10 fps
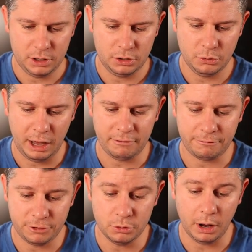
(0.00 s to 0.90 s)
you have a
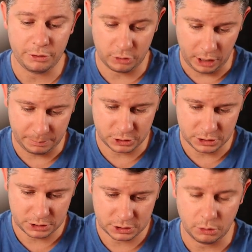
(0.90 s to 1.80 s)
few other
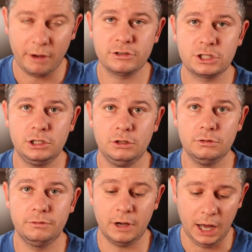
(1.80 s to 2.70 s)
options. So obviously
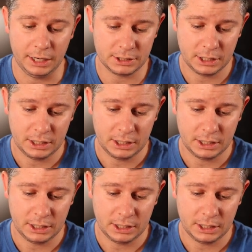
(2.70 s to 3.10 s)
you've got